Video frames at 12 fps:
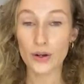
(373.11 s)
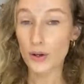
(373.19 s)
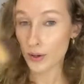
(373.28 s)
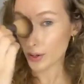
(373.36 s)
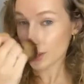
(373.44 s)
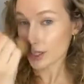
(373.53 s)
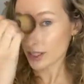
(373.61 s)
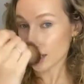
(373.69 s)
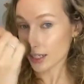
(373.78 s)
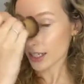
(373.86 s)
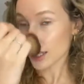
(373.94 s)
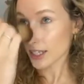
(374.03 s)
look
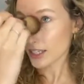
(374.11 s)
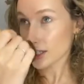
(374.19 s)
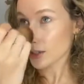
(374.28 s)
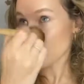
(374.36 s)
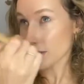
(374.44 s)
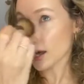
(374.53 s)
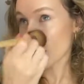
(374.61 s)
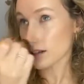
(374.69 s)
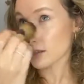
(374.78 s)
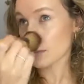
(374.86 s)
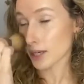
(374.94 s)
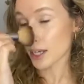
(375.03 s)
sun-kissed
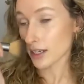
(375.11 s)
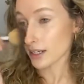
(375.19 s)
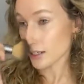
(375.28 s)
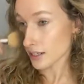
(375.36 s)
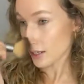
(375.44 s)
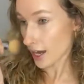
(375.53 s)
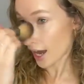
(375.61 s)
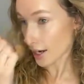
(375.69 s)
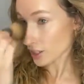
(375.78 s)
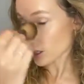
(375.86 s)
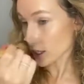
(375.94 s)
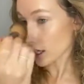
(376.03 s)
without being
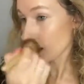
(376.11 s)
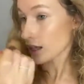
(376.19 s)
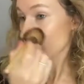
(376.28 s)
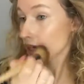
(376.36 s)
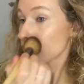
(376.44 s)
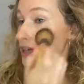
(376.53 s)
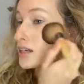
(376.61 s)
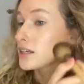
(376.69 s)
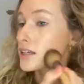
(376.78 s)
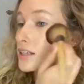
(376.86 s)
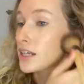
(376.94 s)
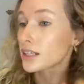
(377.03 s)
actually
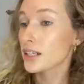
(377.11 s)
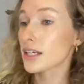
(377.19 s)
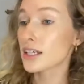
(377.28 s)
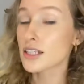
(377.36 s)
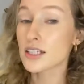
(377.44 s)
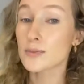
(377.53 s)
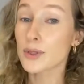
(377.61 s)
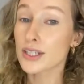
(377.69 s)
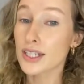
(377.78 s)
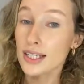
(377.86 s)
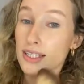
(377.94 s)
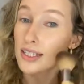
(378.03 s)
sun-kissed,
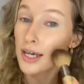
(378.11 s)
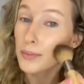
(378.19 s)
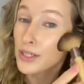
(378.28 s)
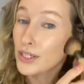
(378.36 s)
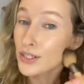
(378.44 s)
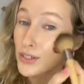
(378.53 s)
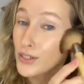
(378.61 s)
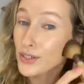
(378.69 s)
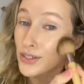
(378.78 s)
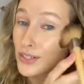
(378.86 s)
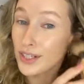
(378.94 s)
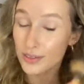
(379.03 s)
because that's damaging to
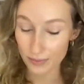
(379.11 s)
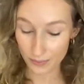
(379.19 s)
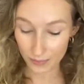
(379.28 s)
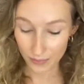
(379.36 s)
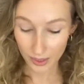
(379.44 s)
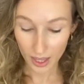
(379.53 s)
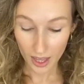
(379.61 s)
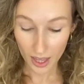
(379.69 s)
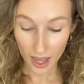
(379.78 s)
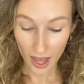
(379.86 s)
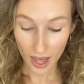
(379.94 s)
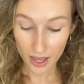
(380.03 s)
your skin.
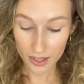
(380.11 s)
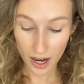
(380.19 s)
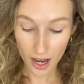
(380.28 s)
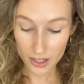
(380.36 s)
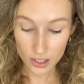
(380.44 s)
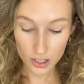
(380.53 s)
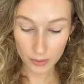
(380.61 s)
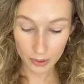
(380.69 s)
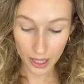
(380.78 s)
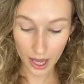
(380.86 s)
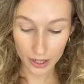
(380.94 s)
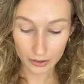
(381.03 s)
And I just
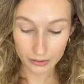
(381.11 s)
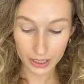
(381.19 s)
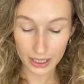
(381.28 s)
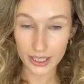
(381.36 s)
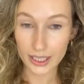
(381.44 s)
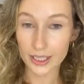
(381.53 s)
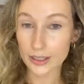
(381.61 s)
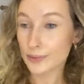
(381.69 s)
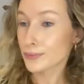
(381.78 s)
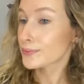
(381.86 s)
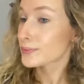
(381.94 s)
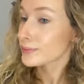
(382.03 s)
apply it
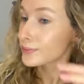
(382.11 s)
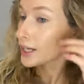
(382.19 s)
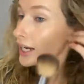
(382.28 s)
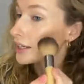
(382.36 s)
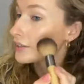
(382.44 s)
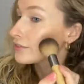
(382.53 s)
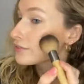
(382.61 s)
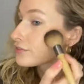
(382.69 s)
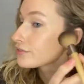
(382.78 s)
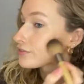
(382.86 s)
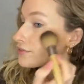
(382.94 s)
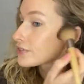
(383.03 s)
really kind of
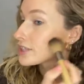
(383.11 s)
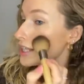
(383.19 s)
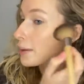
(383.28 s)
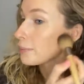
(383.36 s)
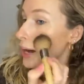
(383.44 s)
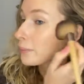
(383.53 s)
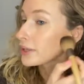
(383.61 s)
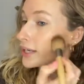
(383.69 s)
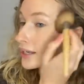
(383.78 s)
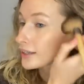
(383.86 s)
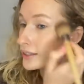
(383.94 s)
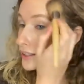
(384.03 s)
slap
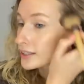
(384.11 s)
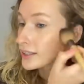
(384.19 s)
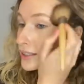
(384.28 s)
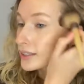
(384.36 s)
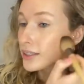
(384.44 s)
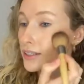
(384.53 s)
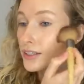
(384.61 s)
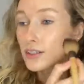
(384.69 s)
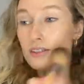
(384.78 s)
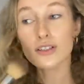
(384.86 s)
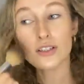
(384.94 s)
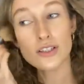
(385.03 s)
happy
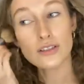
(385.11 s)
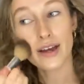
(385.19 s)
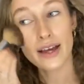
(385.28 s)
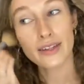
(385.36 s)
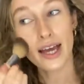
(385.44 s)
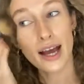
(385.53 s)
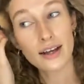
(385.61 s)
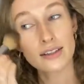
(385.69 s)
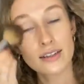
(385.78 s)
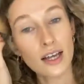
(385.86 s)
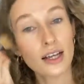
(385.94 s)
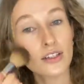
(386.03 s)
just around the
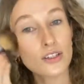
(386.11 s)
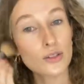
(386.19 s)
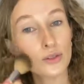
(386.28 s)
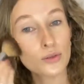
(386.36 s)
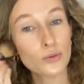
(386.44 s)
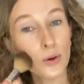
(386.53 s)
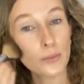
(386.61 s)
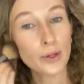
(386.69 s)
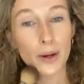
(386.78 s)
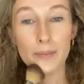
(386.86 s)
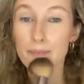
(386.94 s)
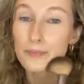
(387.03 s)
outsides to warm
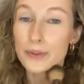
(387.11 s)
it up.